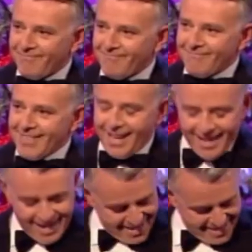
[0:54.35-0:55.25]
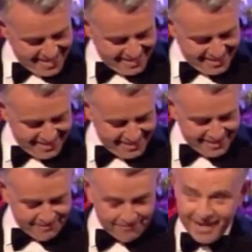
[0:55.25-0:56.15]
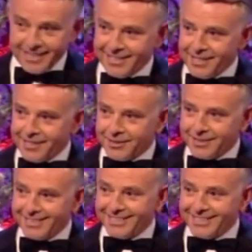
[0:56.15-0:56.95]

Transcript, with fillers: Sinatra's suit. This is Frank Sinatra's